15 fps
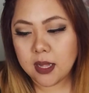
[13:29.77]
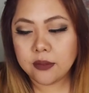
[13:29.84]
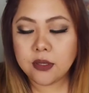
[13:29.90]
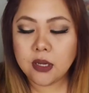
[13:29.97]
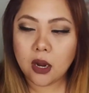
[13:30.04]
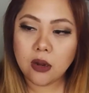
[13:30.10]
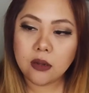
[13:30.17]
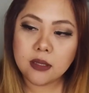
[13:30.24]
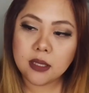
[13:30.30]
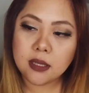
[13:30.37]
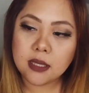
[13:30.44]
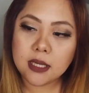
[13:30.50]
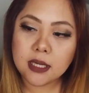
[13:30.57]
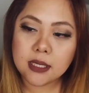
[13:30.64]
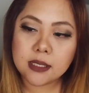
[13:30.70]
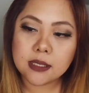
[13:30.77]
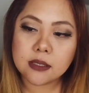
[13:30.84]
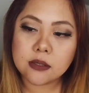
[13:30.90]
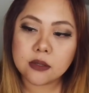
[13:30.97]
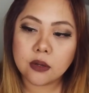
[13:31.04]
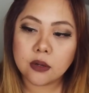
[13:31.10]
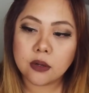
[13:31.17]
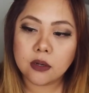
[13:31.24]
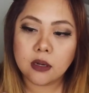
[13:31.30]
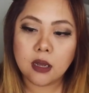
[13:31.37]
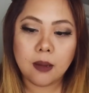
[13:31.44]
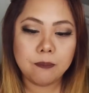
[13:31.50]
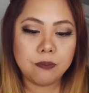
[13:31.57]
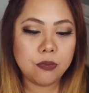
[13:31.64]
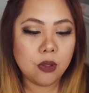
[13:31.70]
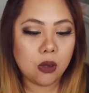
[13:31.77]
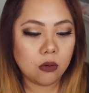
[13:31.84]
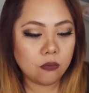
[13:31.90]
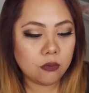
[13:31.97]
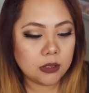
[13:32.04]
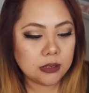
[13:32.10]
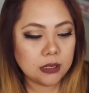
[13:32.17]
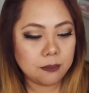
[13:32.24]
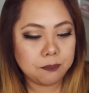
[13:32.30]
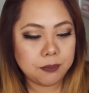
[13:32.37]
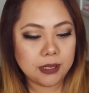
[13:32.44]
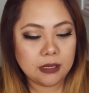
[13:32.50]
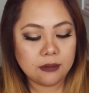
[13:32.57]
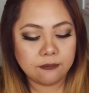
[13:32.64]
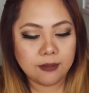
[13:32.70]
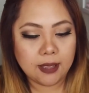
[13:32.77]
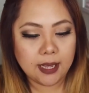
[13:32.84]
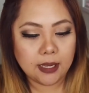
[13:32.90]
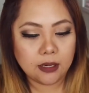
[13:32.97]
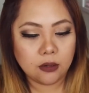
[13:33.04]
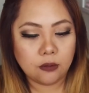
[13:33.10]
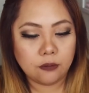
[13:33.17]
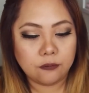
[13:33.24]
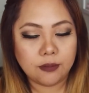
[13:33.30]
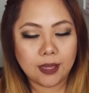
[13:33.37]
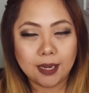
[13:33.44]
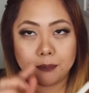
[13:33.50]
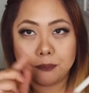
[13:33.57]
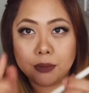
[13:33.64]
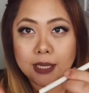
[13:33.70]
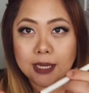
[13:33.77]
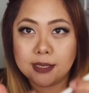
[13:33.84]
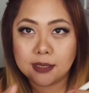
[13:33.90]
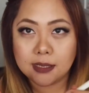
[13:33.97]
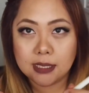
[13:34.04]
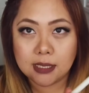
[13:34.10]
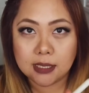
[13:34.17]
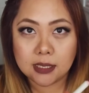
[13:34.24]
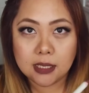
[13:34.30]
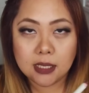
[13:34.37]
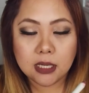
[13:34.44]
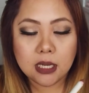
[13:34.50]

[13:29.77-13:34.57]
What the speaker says: The only thing is though, I'm not really a big fan of like plastic